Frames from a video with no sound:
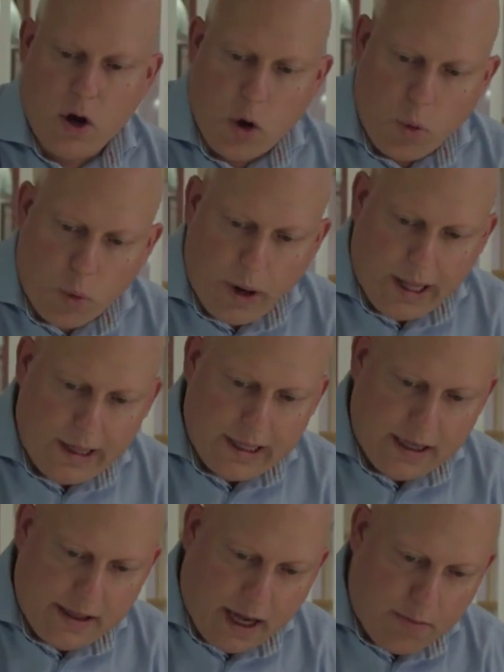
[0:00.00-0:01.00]

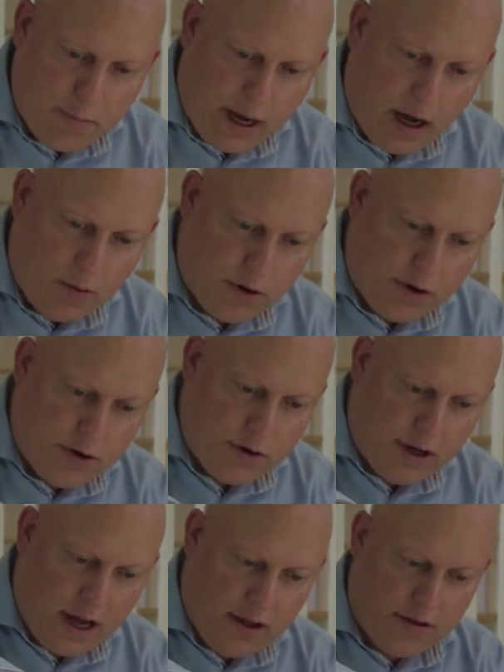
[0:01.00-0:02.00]
welding that powder
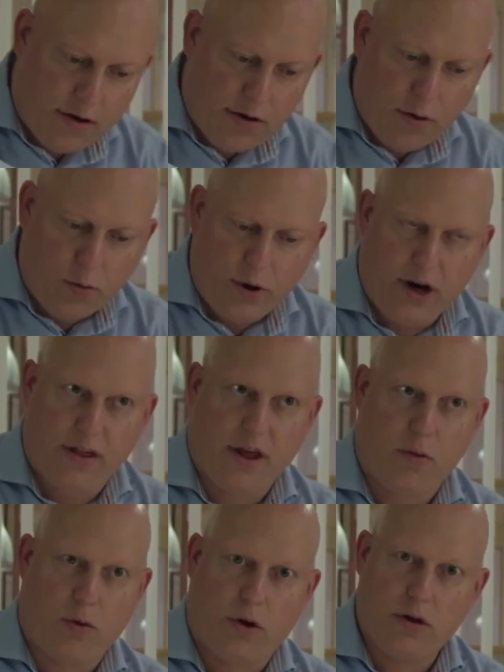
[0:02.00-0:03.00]
together where they
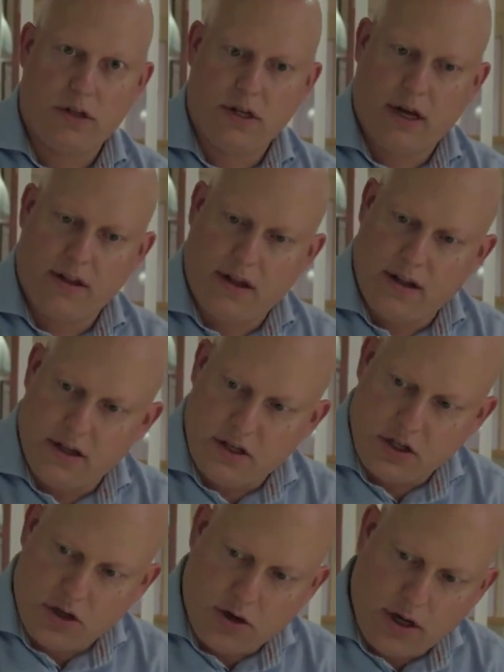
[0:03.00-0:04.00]
want, and then
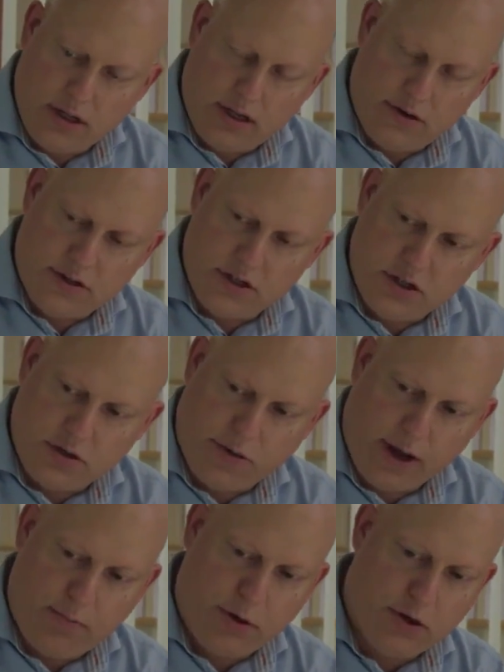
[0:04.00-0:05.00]
there's a
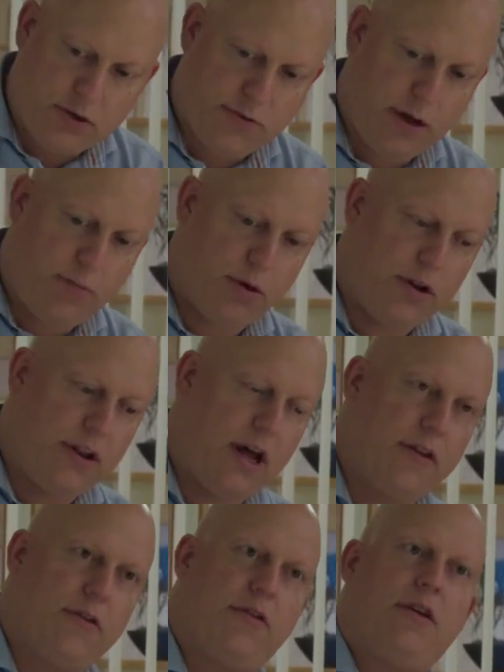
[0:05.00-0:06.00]
scraper to scrape on
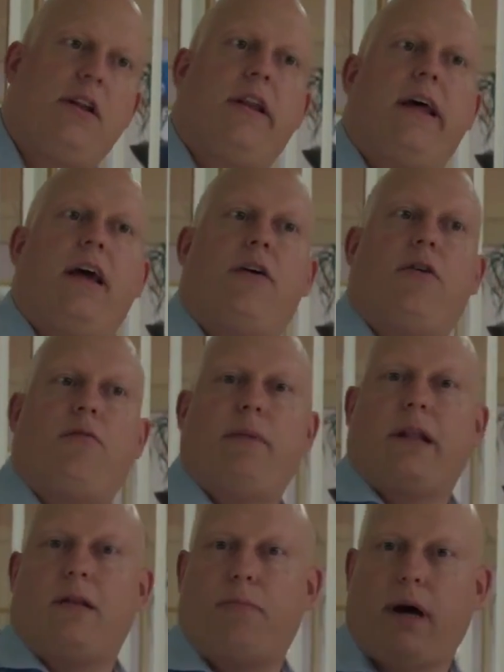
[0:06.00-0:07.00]
another thin layer of
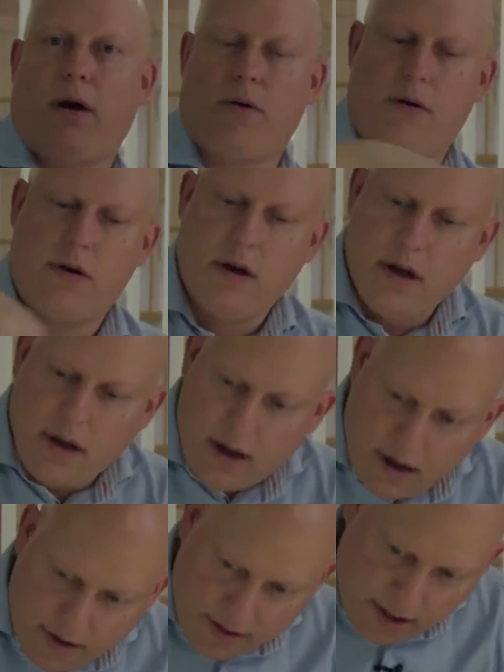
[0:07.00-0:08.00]
metal powder,
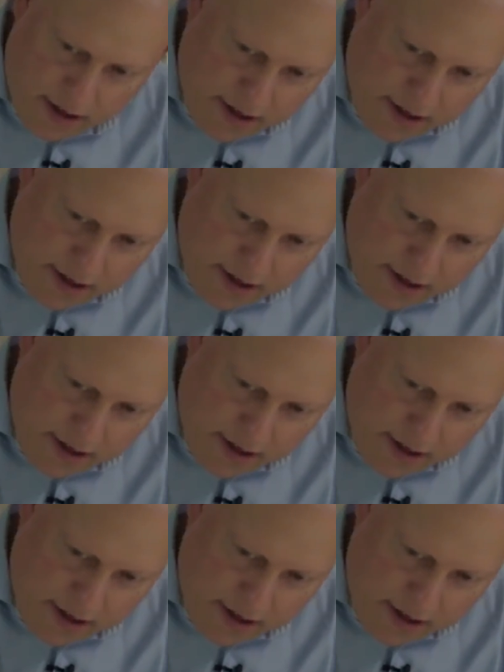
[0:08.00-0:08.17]
and then